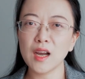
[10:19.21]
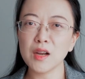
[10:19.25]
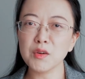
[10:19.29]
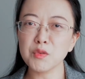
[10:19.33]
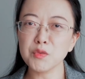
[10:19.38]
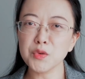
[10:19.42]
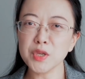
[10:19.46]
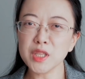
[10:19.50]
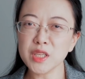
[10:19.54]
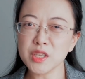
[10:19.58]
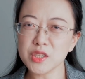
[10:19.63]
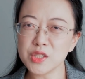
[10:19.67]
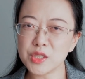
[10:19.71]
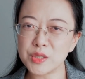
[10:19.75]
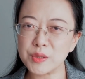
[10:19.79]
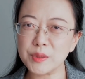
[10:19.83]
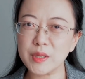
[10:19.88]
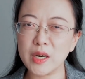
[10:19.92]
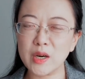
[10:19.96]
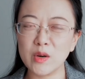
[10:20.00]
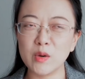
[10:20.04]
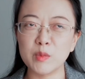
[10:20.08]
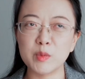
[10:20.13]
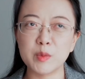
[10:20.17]
I really do
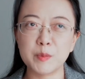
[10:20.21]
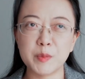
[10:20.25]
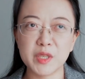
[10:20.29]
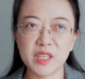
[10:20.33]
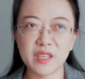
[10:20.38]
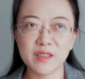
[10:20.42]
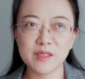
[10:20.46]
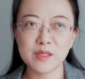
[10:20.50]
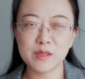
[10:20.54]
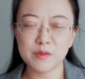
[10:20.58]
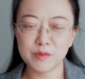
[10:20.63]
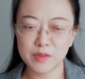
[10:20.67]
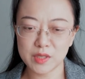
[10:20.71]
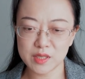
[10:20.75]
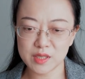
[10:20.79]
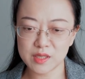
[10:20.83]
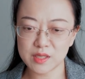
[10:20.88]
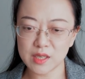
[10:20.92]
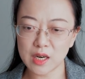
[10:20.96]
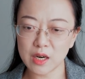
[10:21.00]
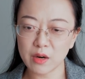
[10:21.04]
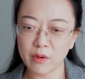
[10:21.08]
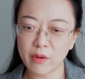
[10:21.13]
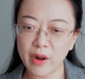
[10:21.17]
hope because of this
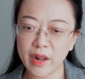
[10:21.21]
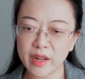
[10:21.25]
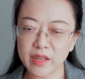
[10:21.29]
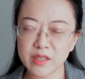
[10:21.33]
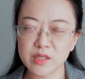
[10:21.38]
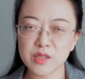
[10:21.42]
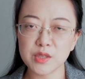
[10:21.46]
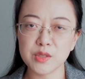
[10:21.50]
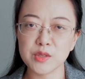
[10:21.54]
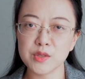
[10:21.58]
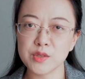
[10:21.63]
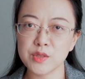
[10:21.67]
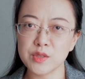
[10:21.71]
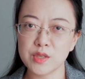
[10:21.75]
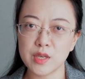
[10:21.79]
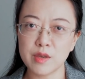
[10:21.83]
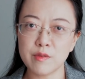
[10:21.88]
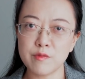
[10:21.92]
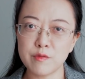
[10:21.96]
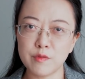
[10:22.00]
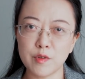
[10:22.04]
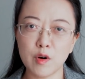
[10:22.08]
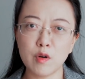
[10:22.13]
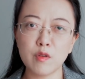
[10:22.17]
director's
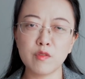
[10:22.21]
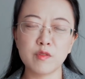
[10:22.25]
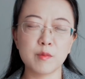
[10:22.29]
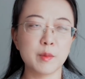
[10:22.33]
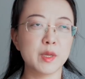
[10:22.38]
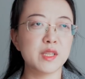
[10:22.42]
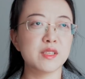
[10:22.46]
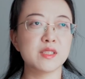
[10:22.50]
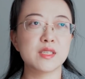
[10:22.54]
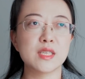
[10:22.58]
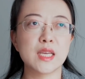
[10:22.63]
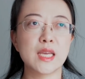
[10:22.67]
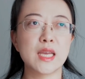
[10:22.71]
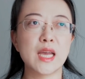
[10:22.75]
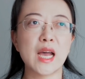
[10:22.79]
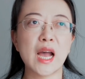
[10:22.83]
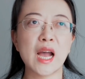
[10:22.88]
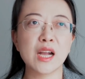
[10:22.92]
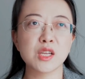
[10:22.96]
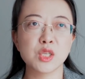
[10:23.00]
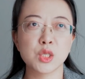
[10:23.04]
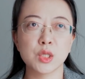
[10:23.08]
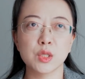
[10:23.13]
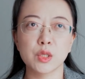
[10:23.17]
involvement, it
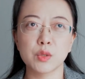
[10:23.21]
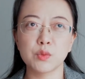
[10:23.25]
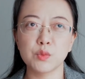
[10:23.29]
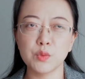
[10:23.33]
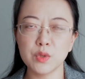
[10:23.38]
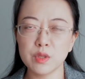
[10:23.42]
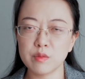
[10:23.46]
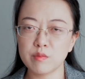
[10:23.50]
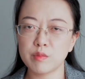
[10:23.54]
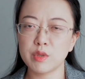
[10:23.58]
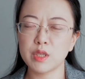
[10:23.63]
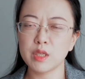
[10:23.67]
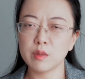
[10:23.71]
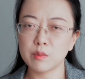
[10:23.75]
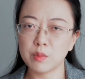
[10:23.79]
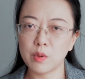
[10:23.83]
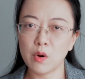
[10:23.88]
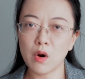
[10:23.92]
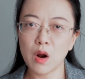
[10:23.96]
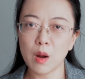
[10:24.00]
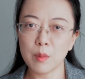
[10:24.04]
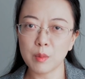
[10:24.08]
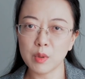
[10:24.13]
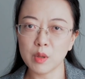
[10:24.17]
actually wouldn't be a
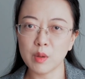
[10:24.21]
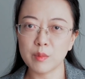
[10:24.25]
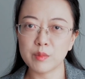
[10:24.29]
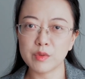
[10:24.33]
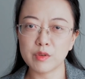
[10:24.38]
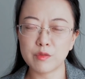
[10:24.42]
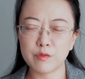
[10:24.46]
problem.